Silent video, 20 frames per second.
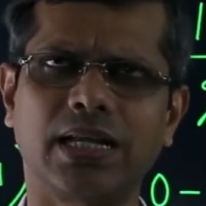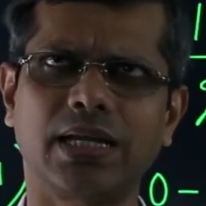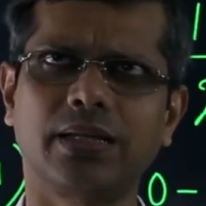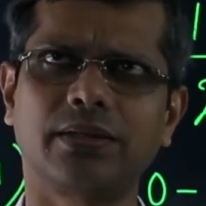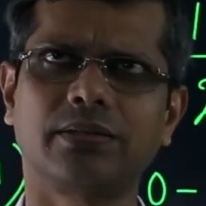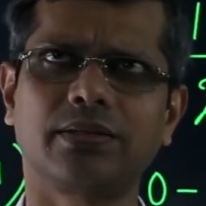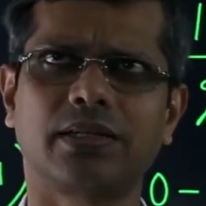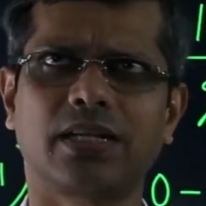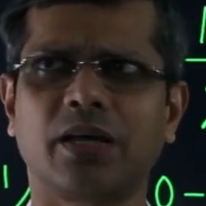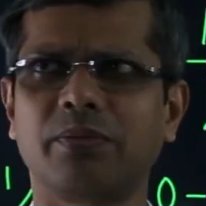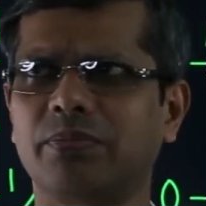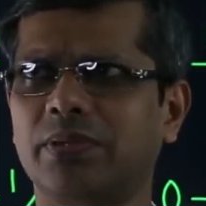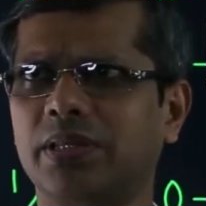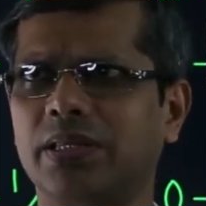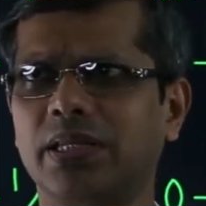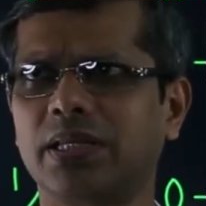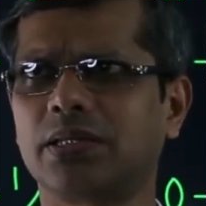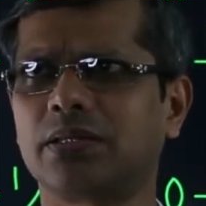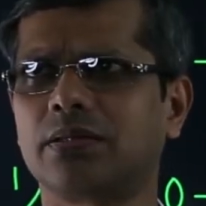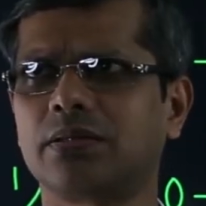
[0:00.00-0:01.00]
I club
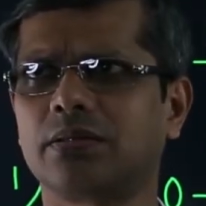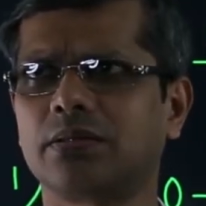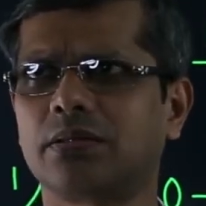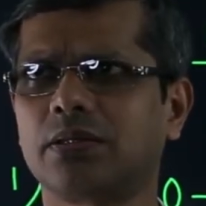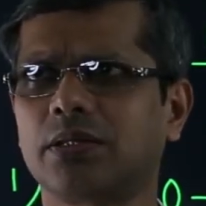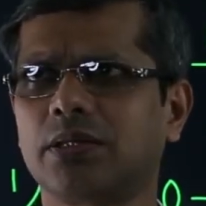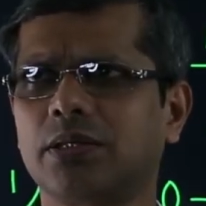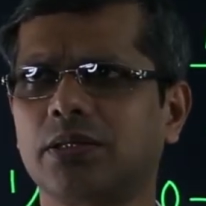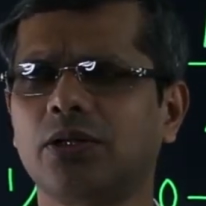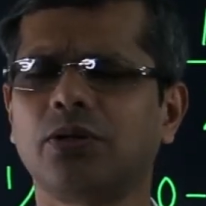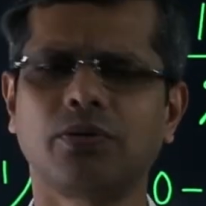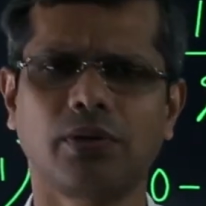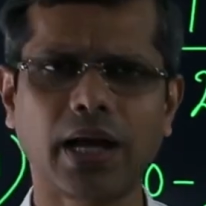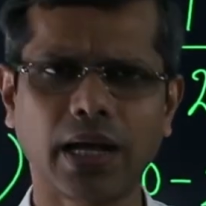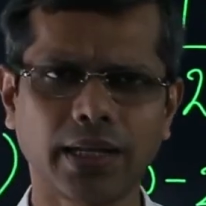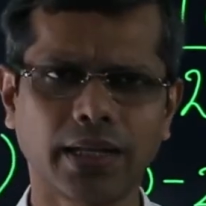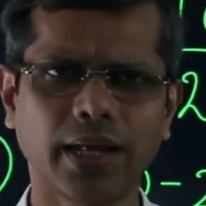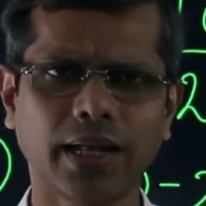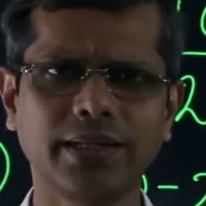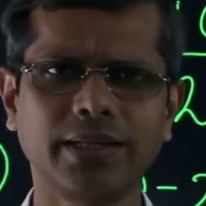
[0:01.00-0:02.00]
this? No,
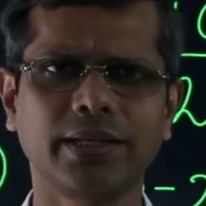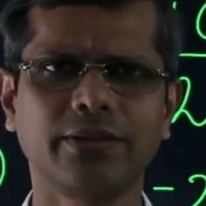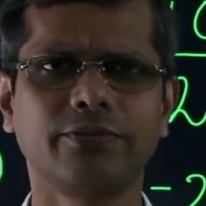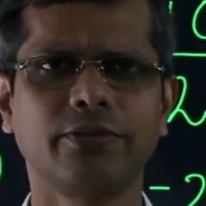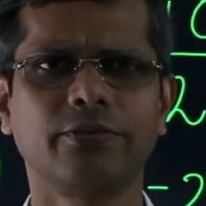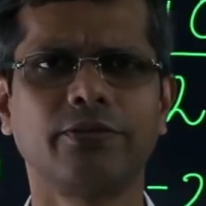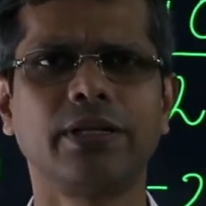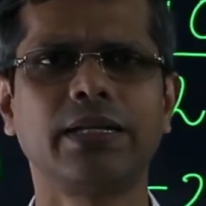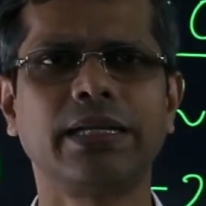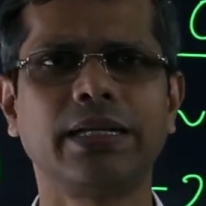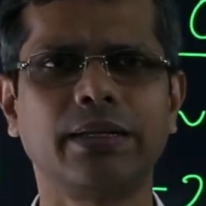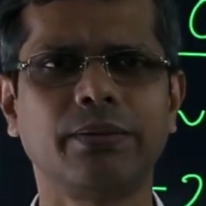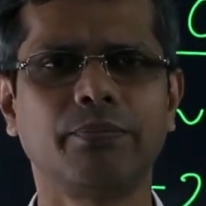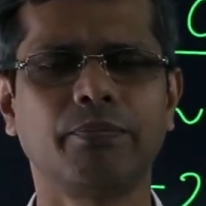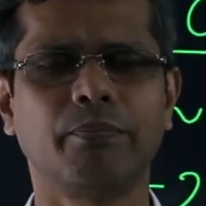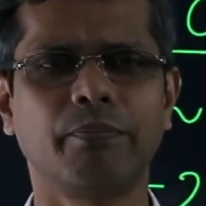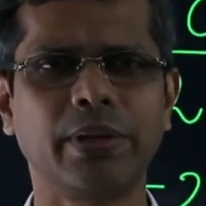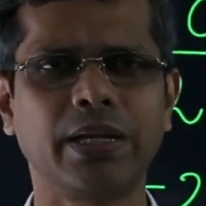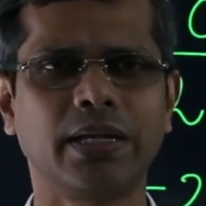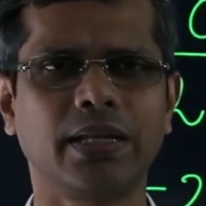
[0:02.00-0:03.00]
I think we will
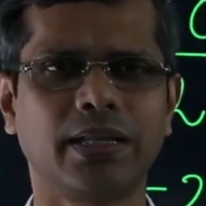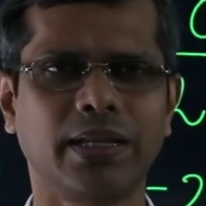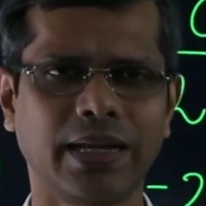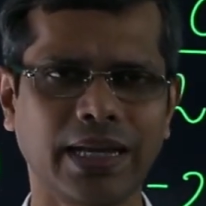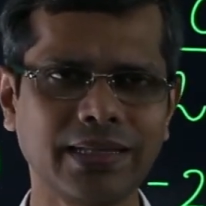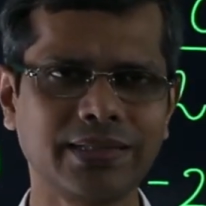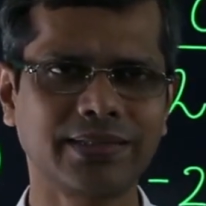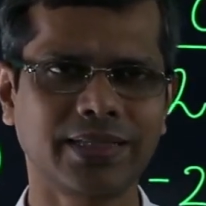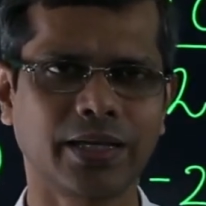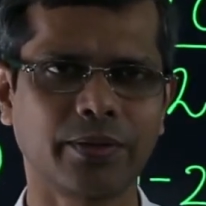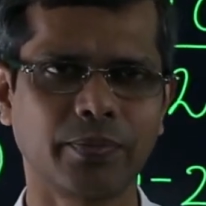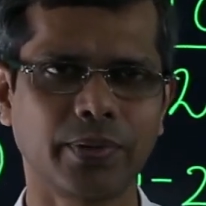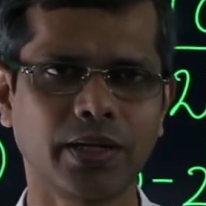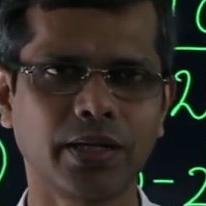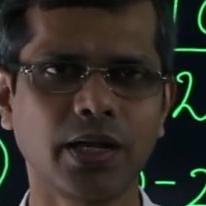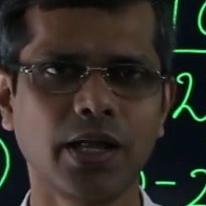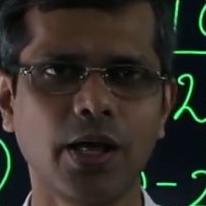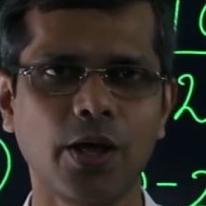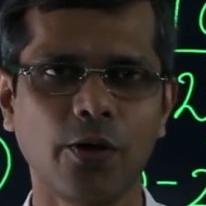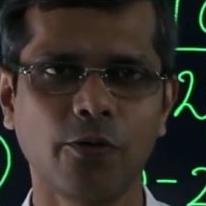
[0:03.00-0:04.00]
meet in the next segment
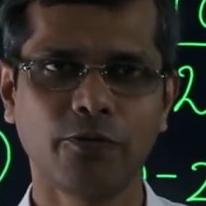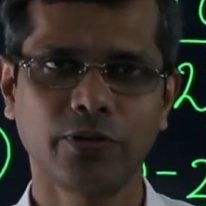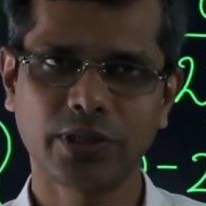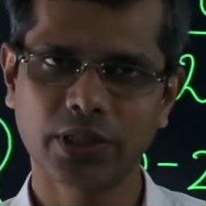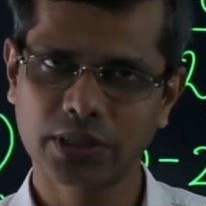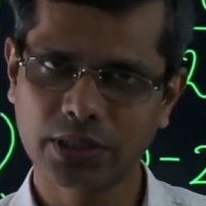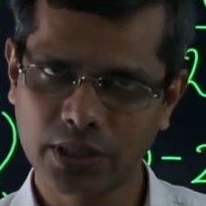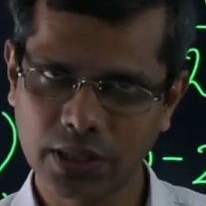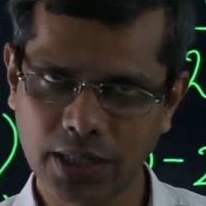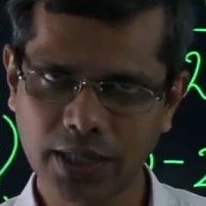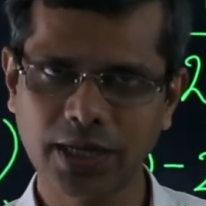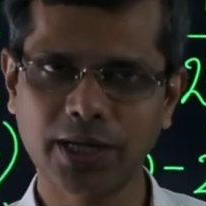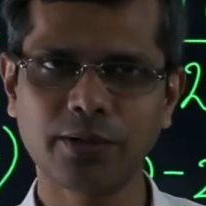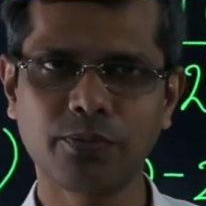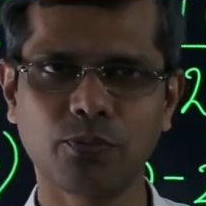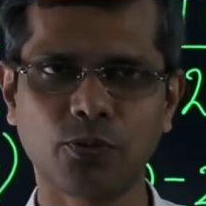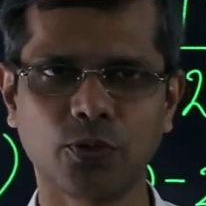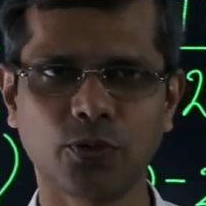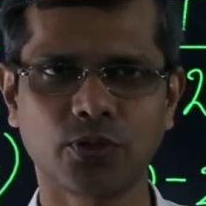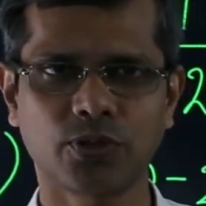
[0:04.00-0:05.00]
with the third
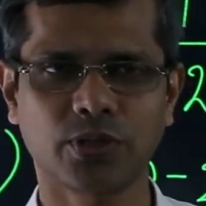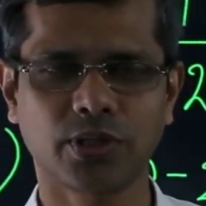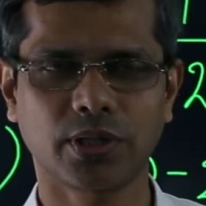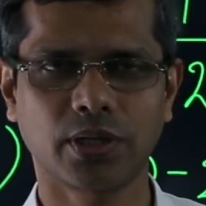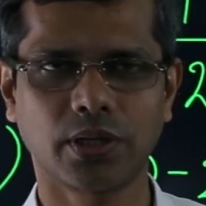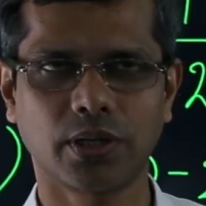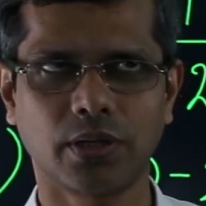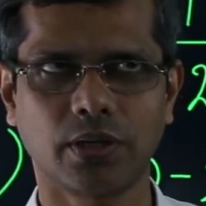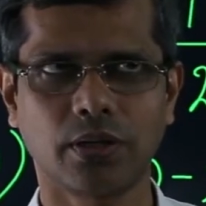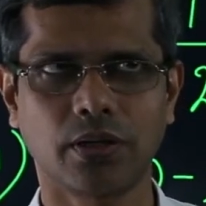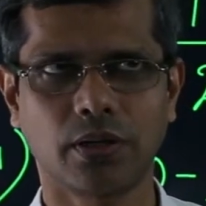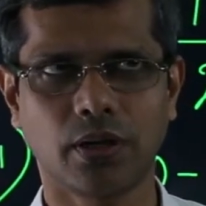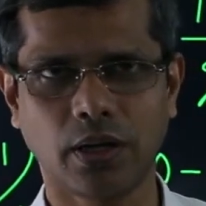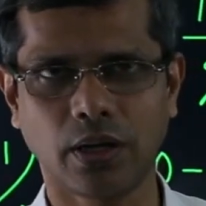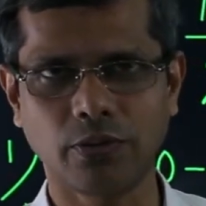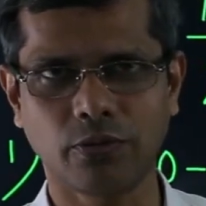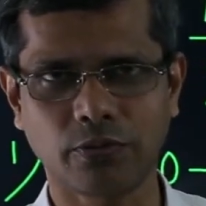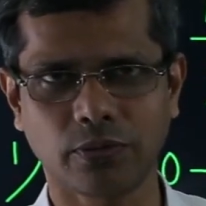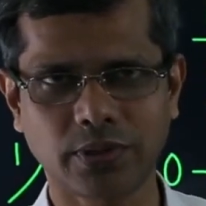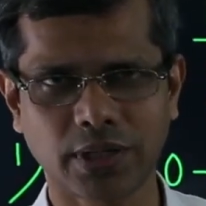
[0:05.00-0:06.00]

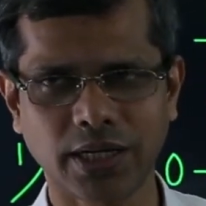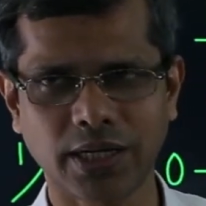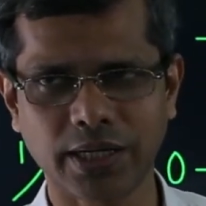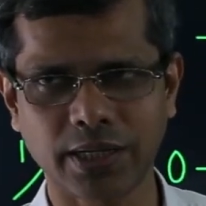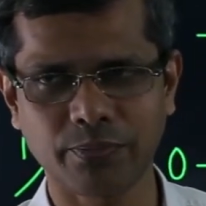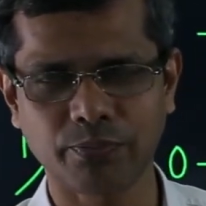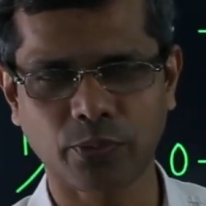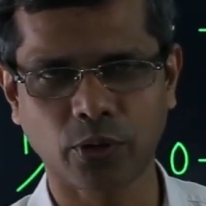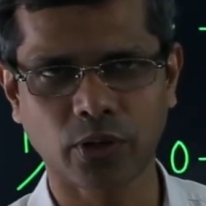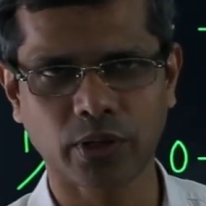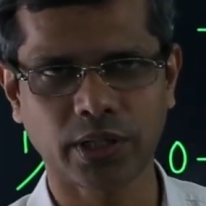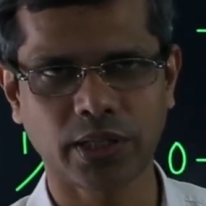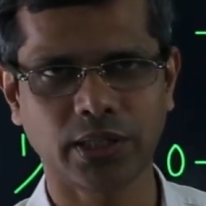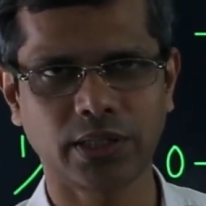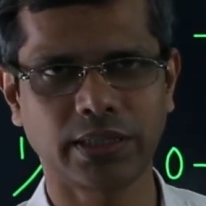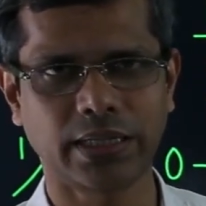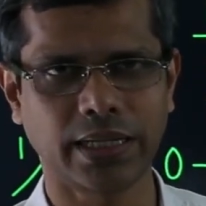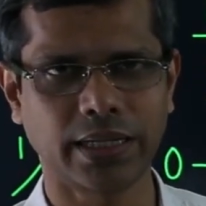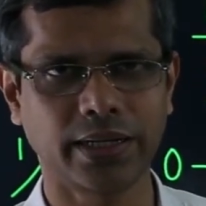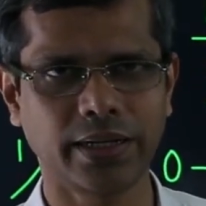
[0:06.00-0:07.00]

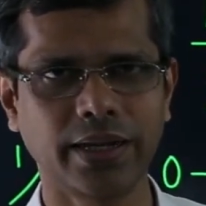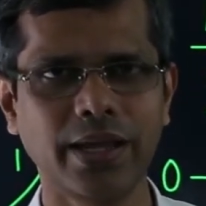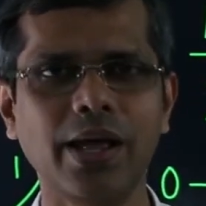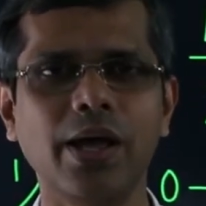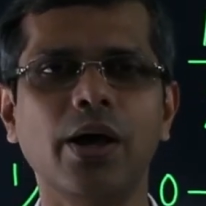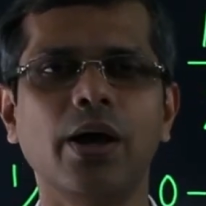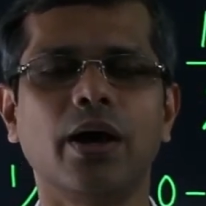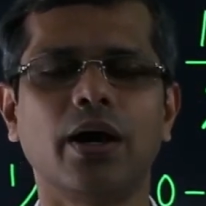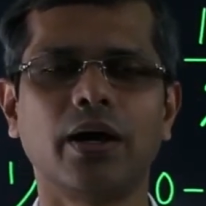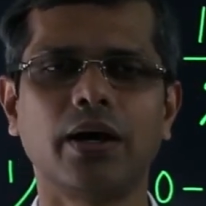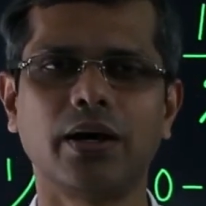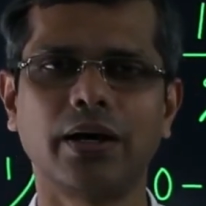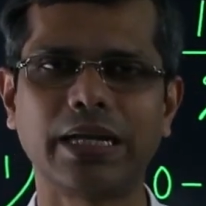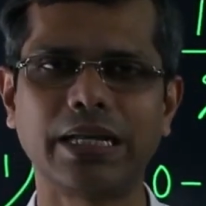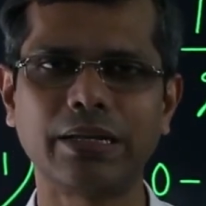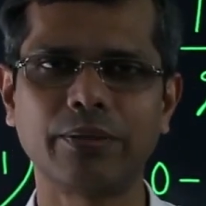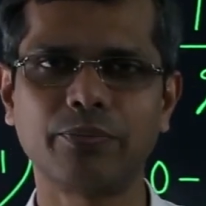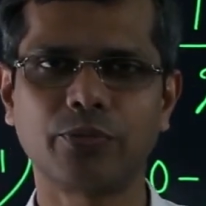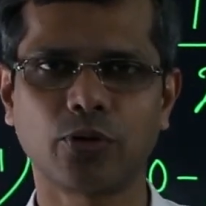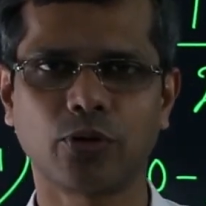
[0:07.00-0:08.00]
important thing
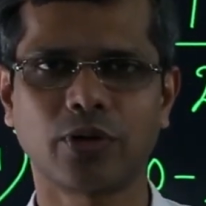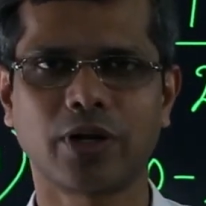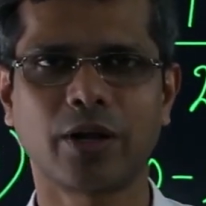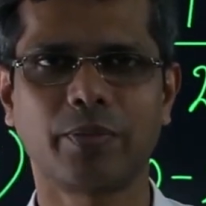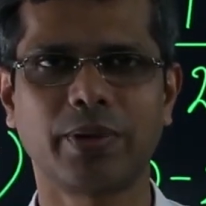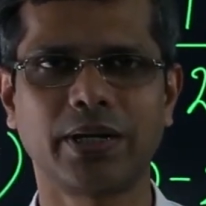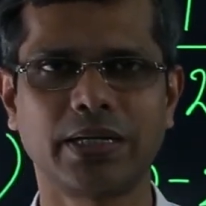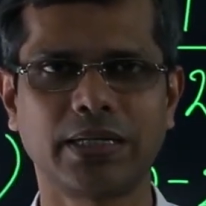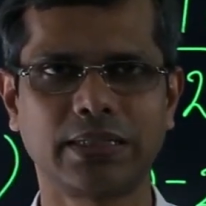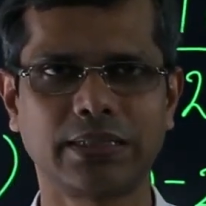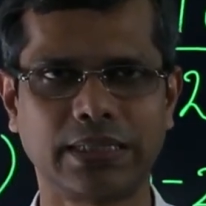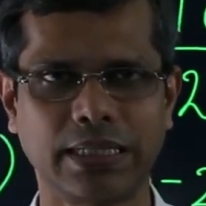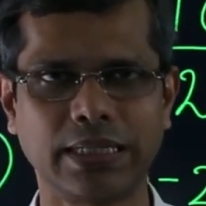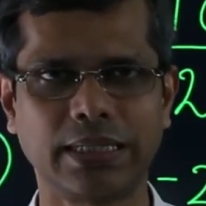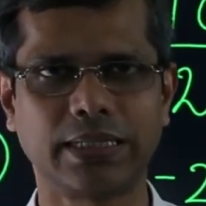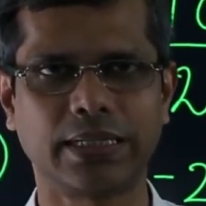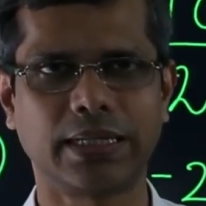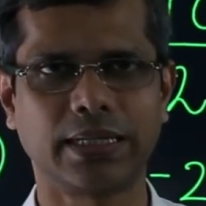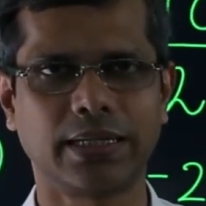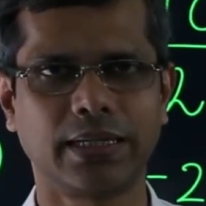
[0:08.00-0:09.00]
in programmatic
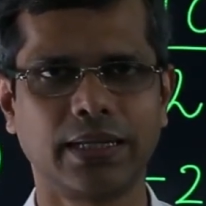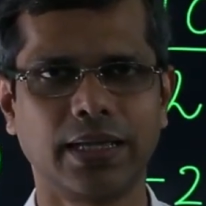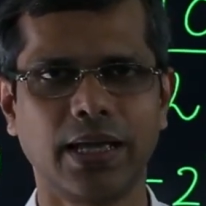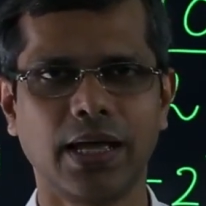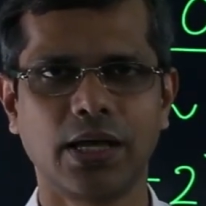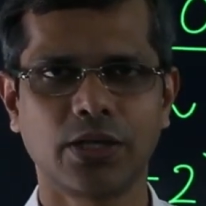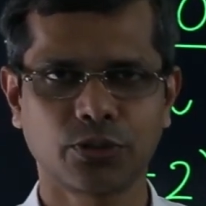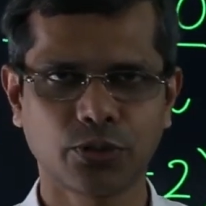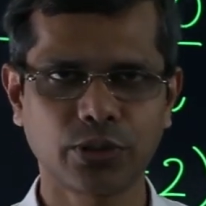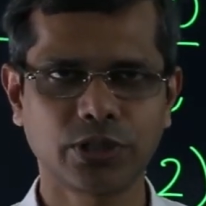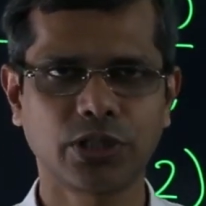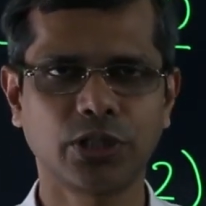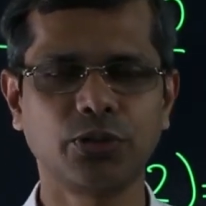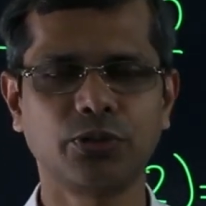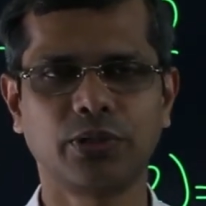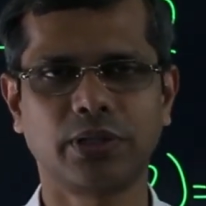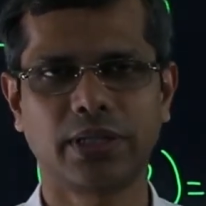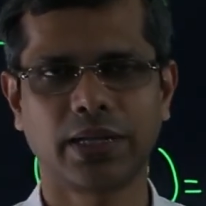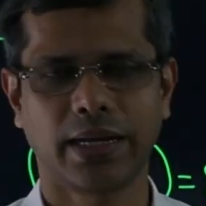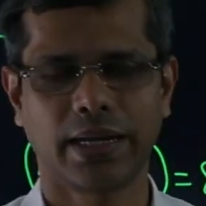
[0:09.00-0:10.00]
thinking. So see you
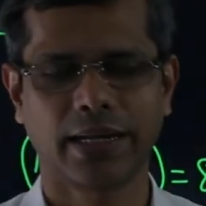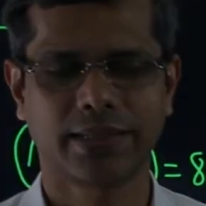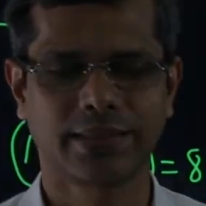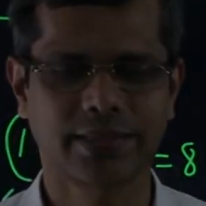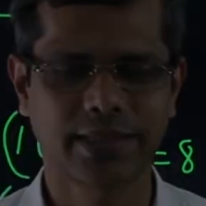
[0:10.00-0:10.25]
in the next